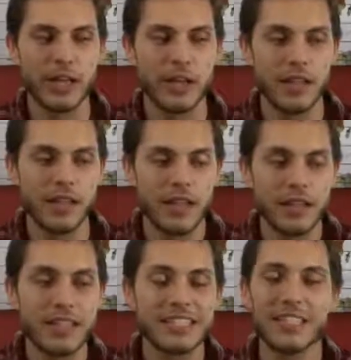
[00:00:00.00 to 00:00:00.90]

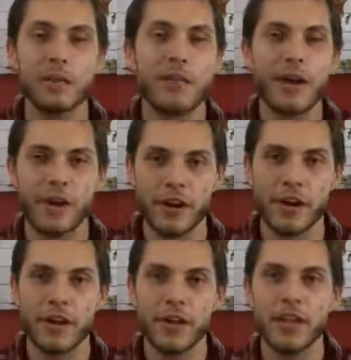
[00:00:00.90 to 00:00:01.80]
at least in
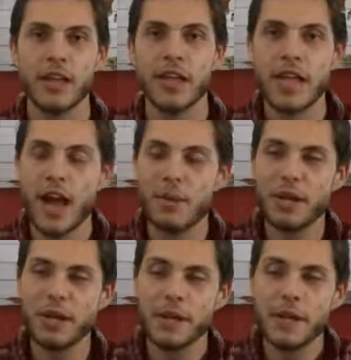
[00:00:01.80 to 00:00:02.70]
America. I
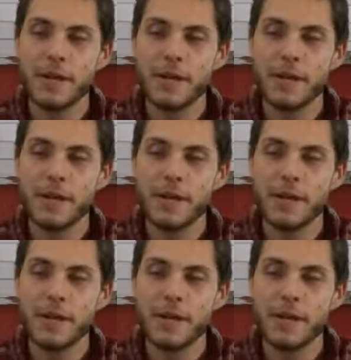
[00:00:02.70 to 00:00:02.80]
mean,